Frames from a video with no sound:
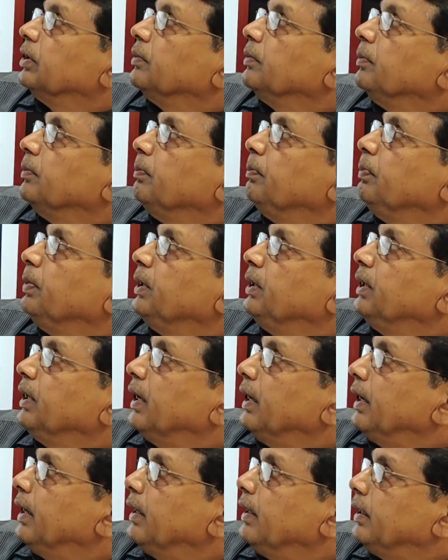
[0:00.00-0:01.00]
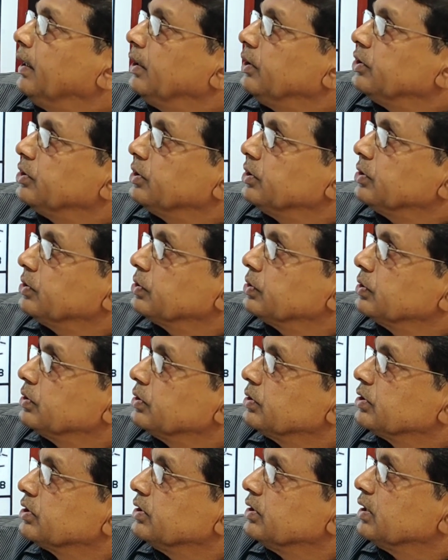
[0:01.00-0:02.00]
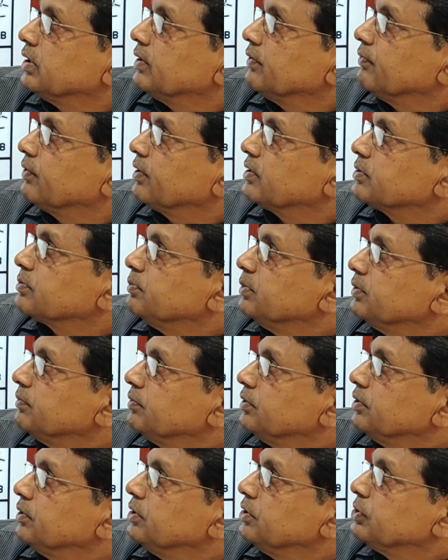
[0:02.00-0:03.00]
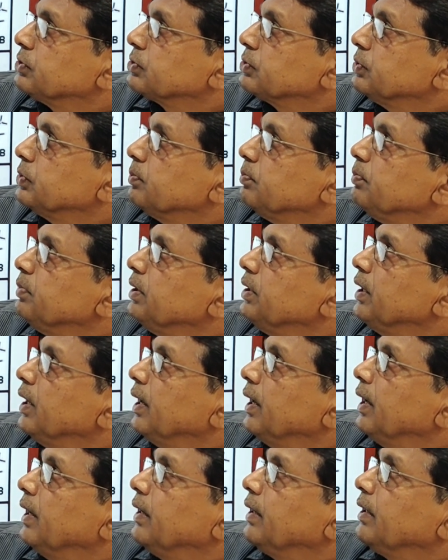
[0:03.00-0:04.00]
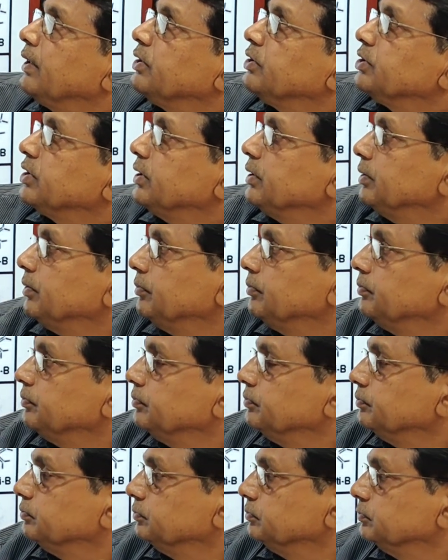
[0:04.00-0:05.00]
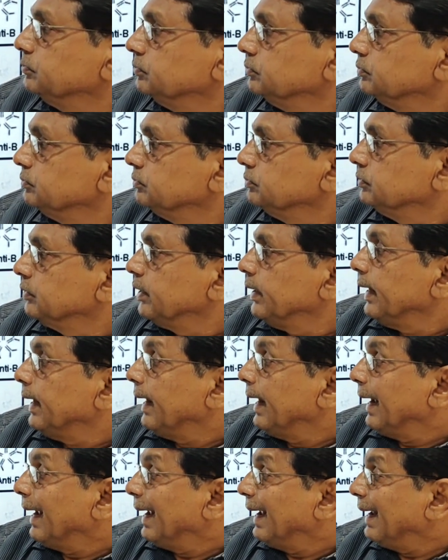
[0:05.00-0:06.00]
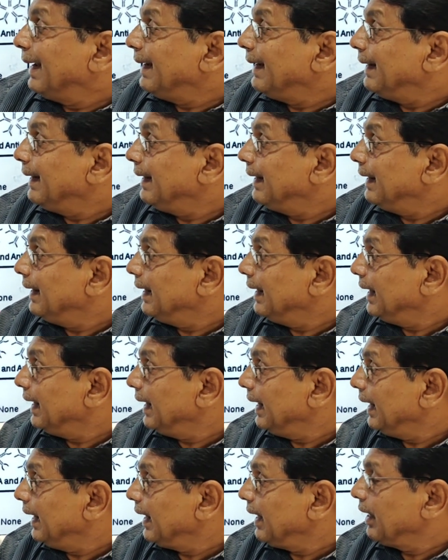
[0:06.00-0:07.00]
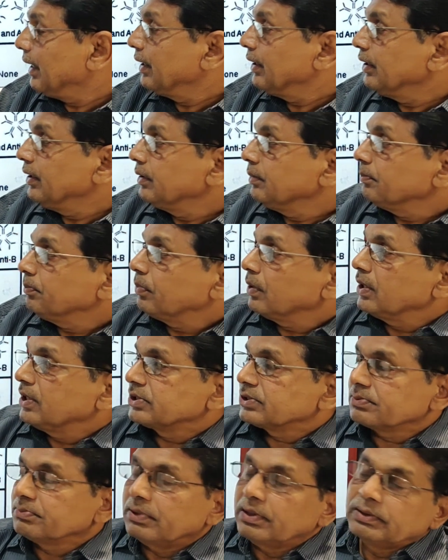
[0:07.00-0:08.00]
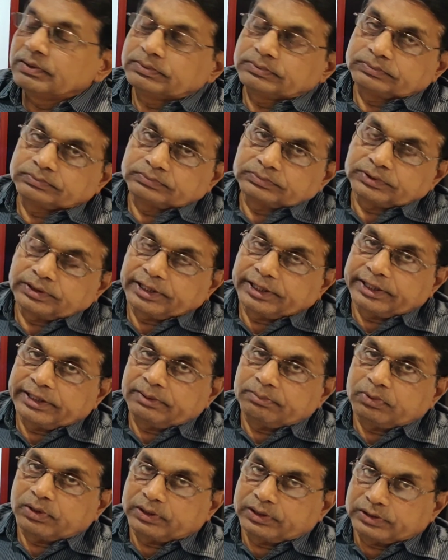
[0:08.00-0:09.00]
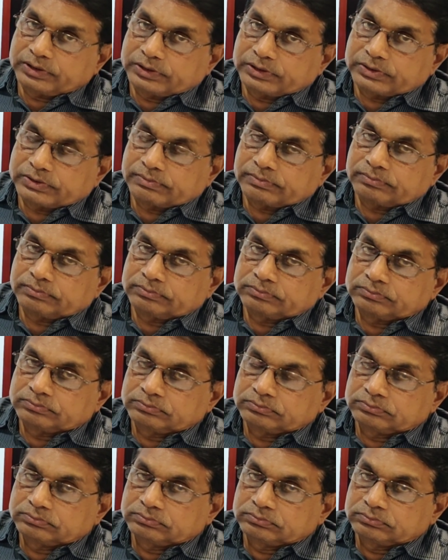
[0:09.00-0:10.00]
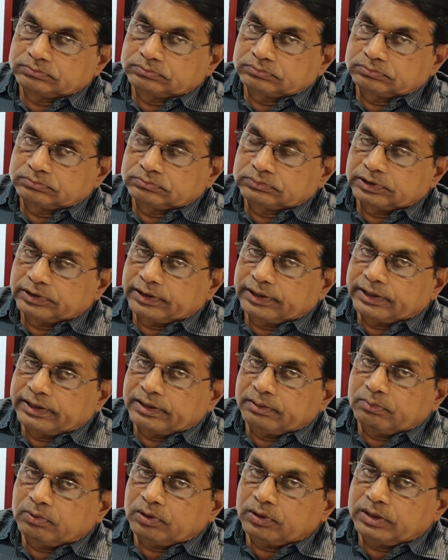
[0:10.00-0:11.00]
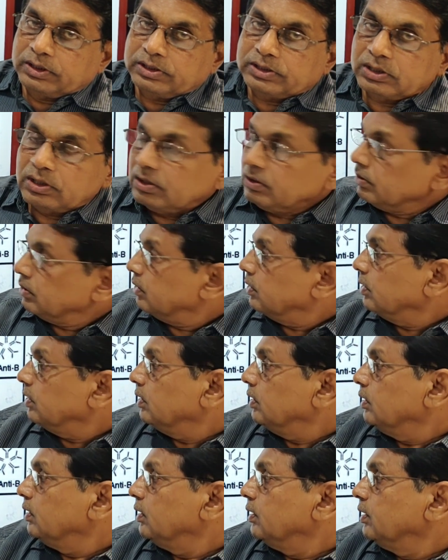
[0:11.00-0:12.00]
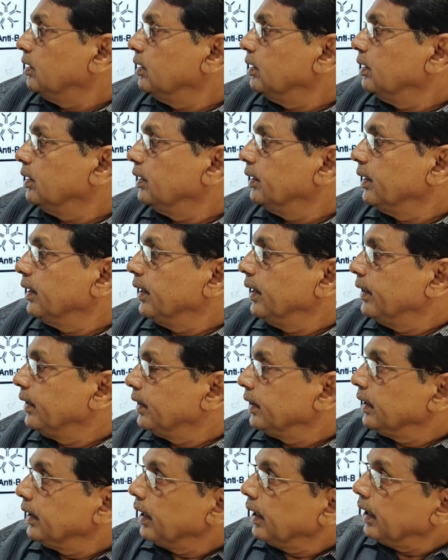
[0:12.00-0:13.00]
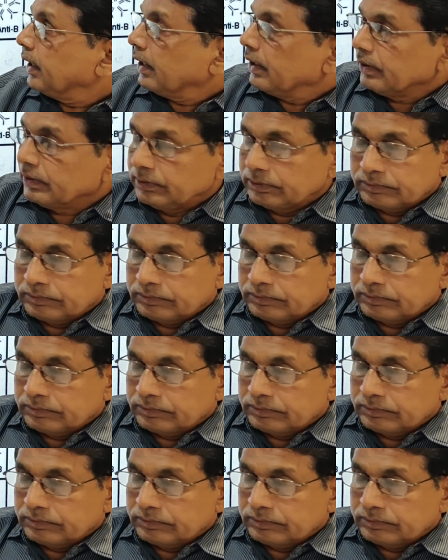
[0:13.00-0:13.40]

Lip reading: B antigen, see the difference between these two. B antigen, anti-A in plasma, antibodies. Antibodies are anti-A.